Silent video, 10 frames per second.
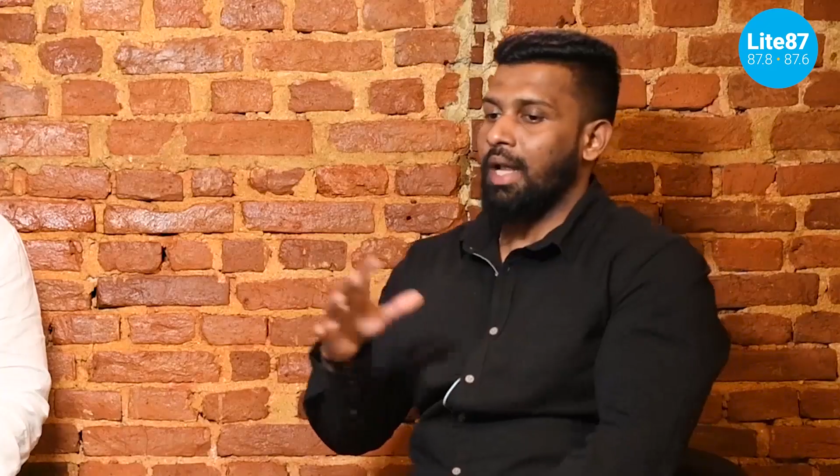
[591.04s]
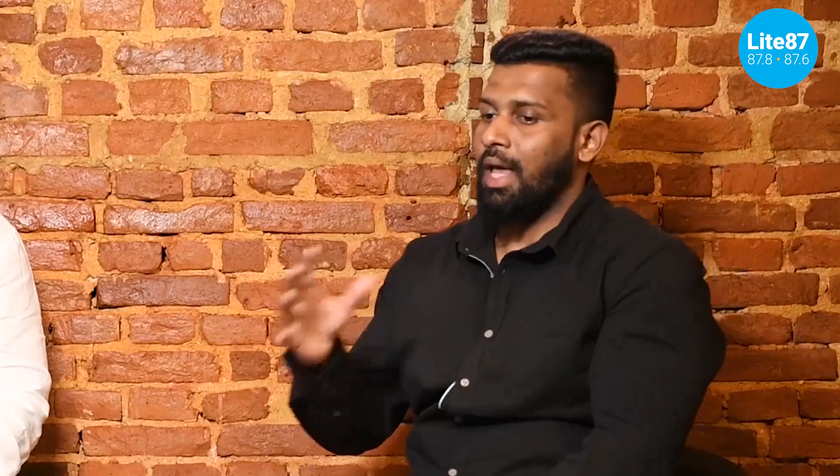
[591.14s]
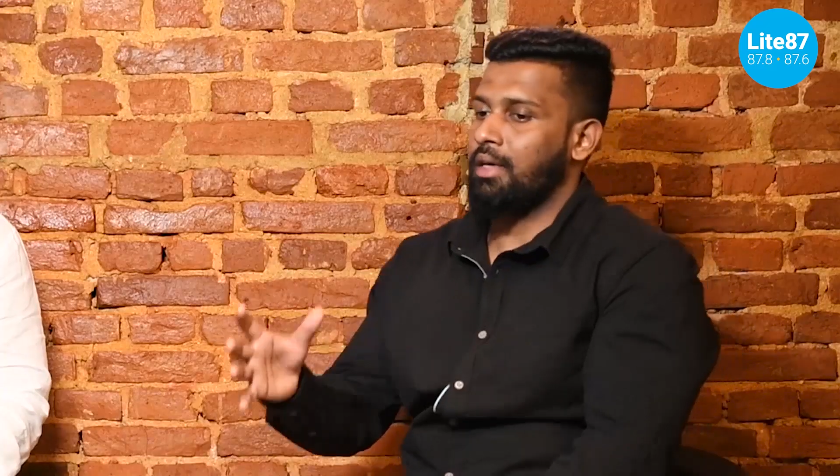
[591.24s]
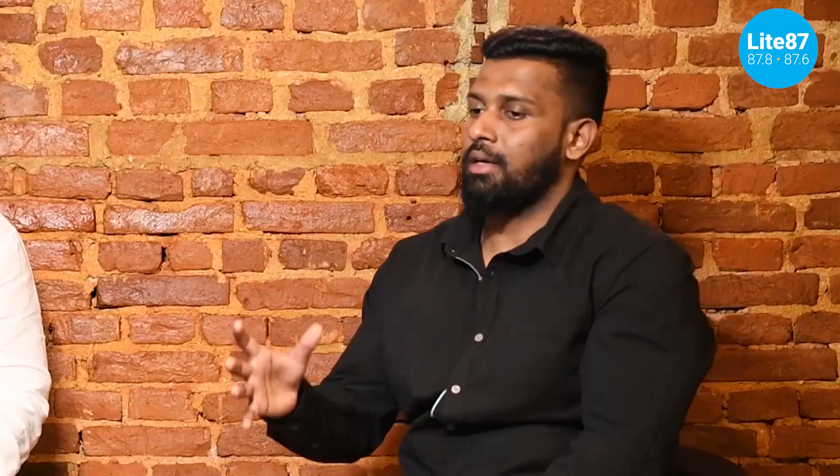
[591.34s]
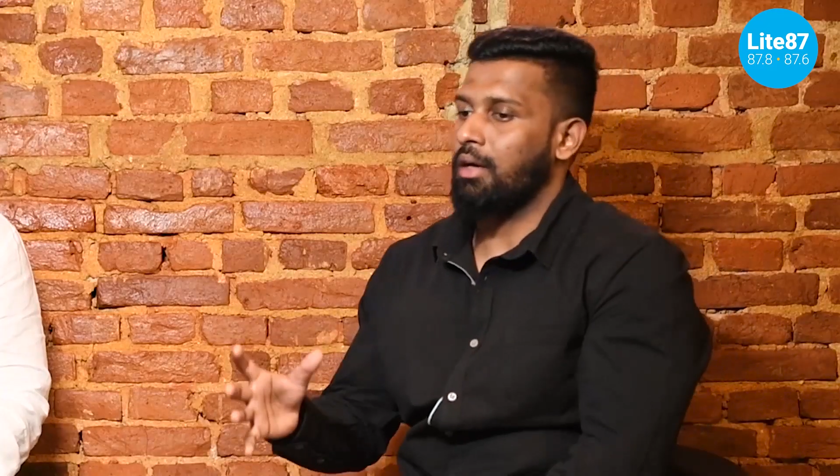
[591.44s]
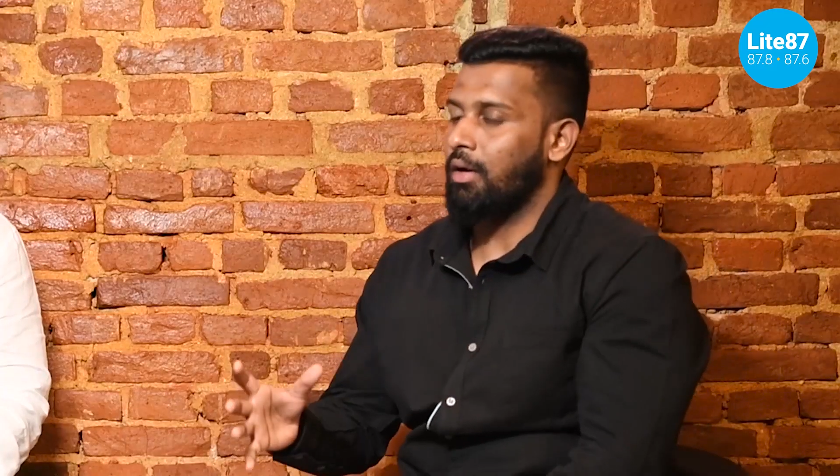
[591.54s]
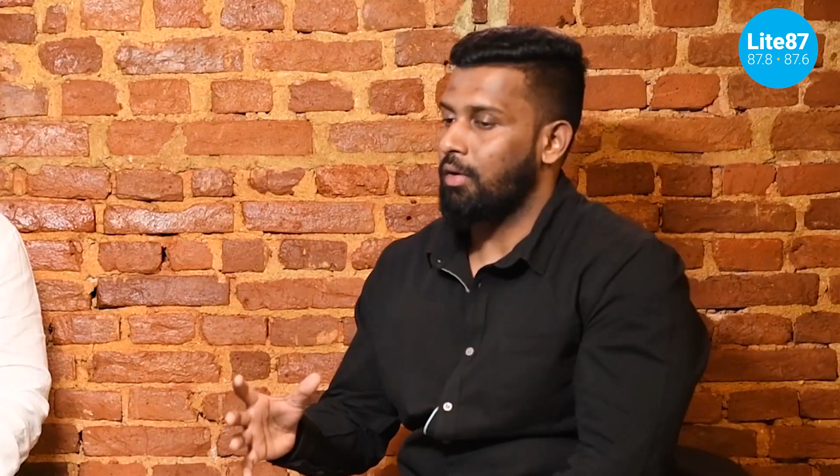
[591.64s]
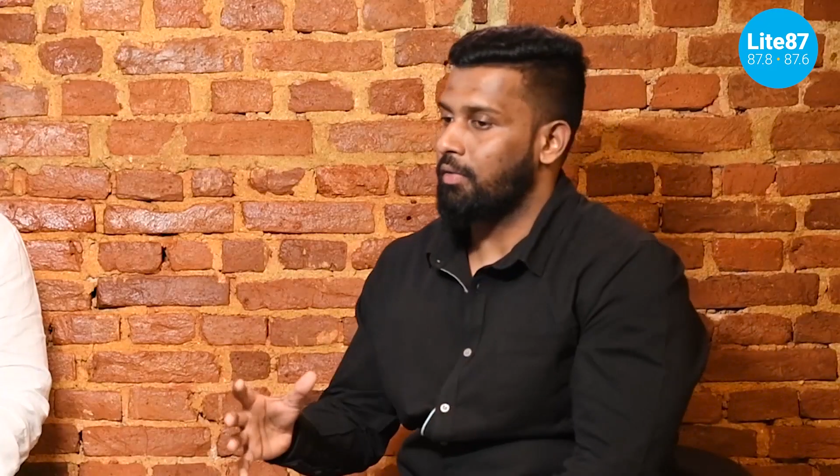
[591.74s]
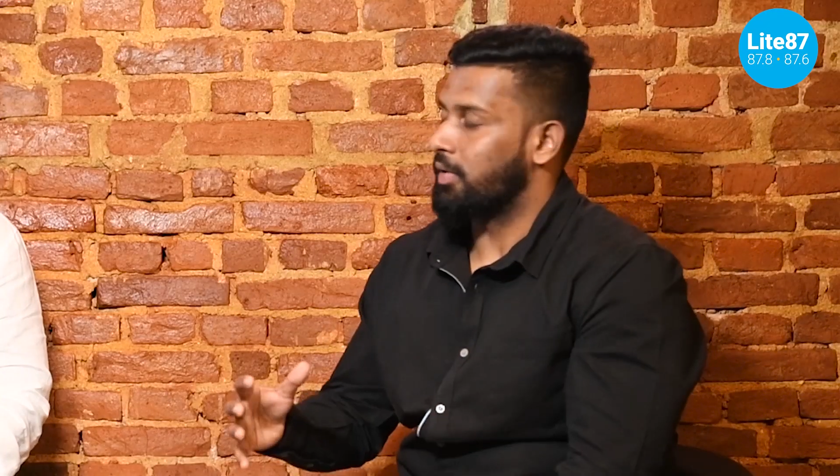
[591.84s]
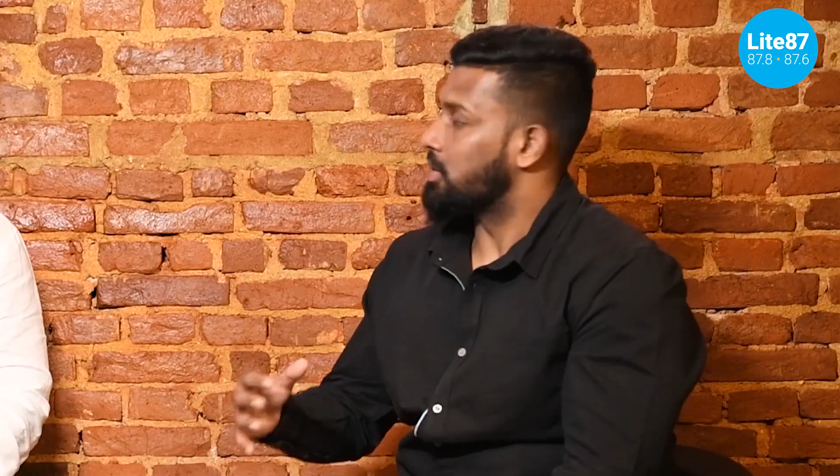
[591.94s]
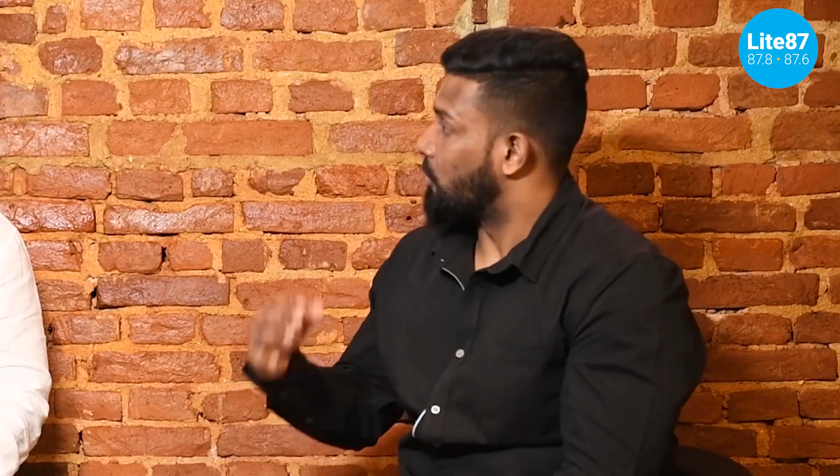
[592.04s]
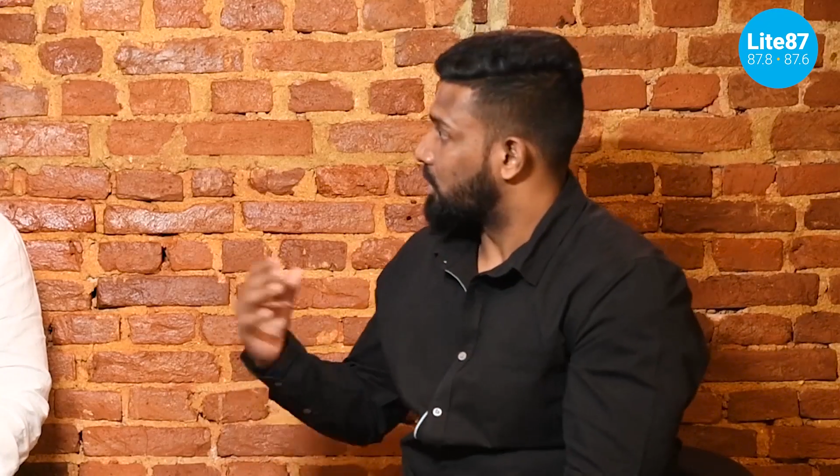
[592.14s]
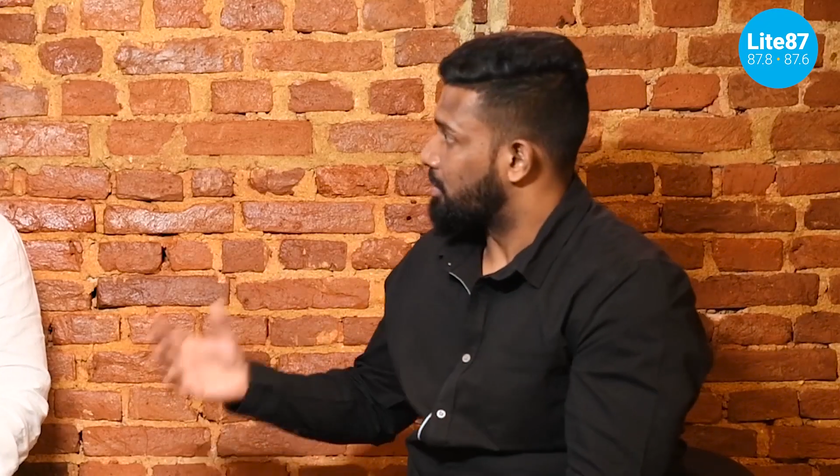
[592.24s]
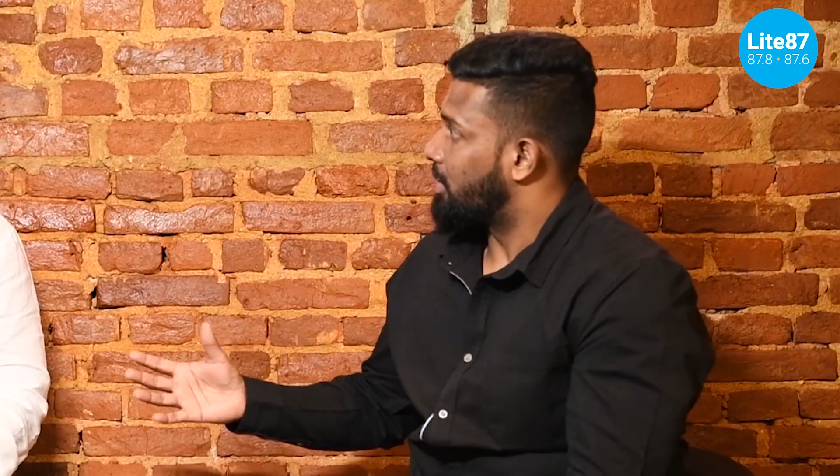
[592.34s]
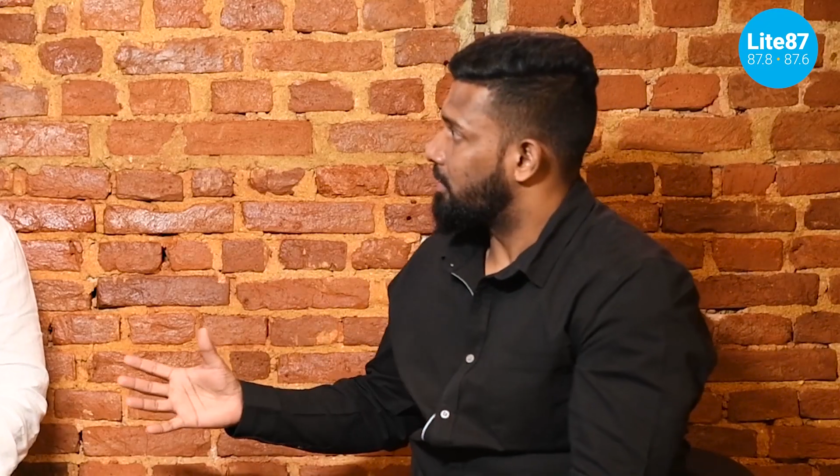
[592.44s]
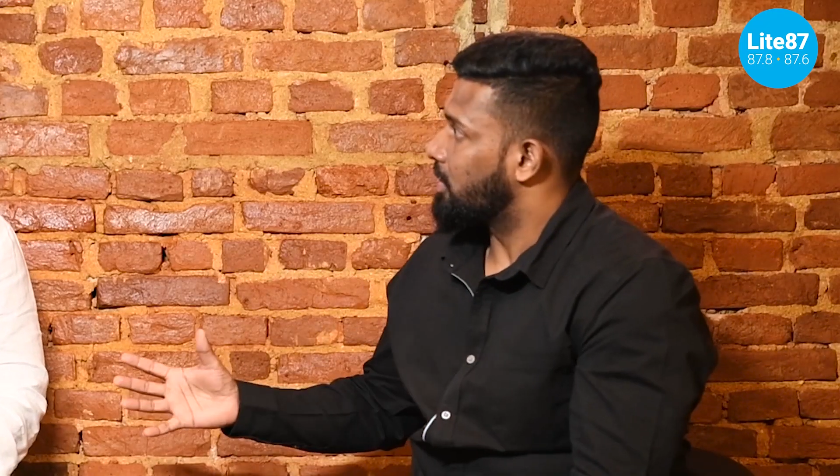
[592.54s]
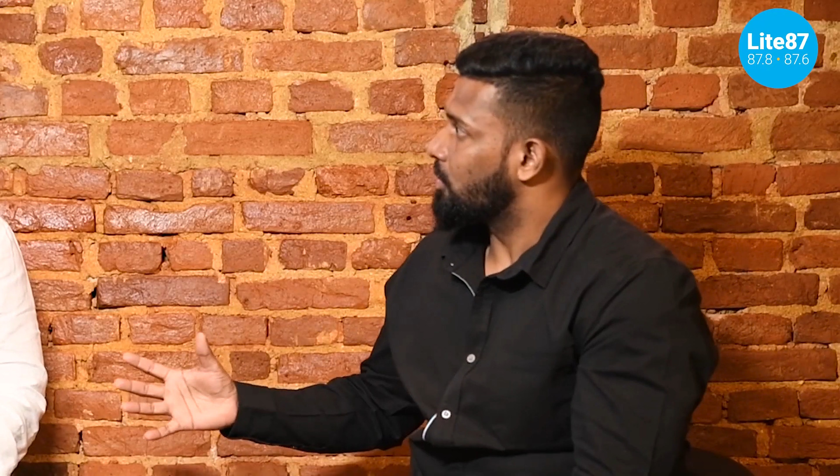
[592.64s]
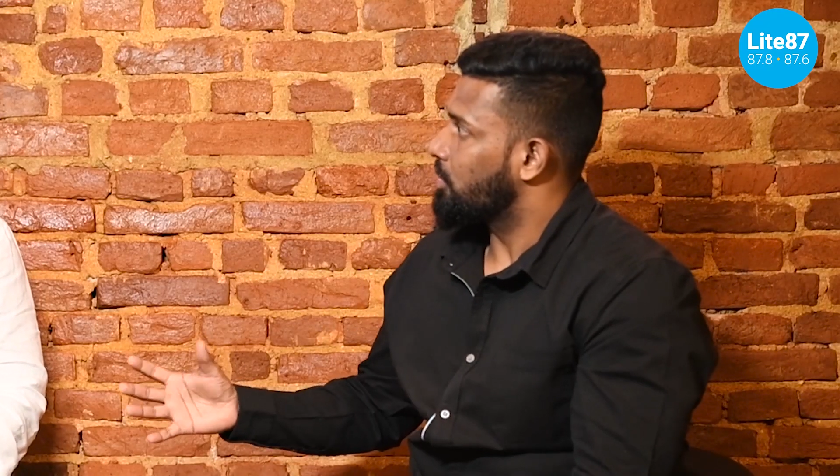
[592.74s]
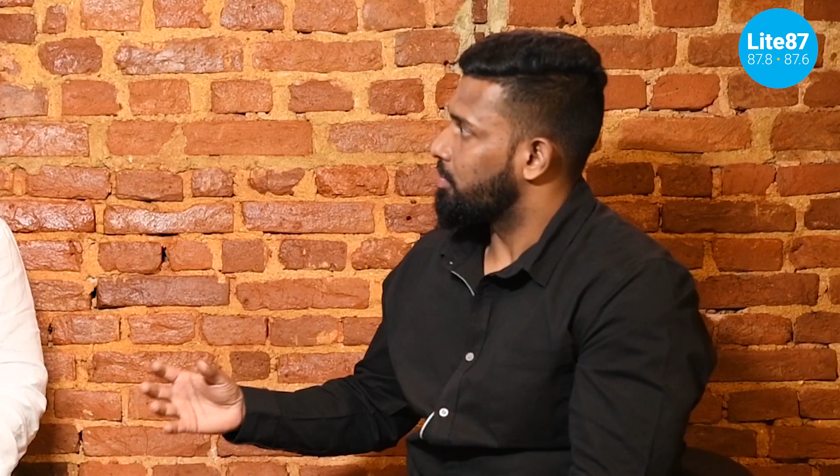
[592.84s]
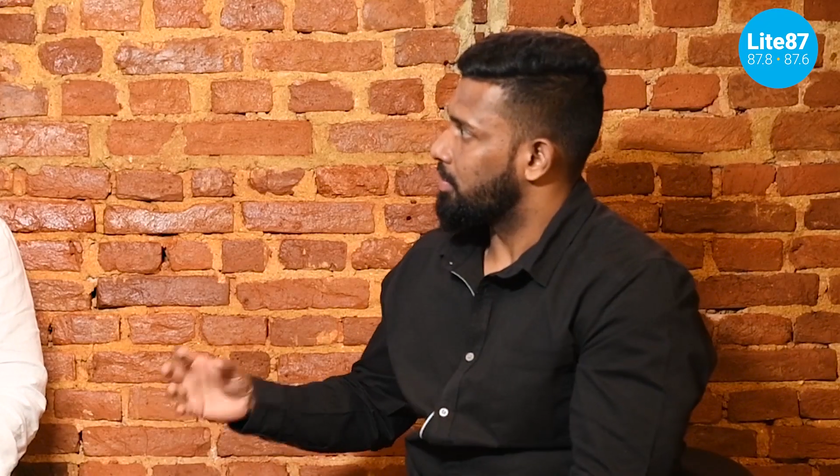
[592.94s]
the lack of tourism revenue,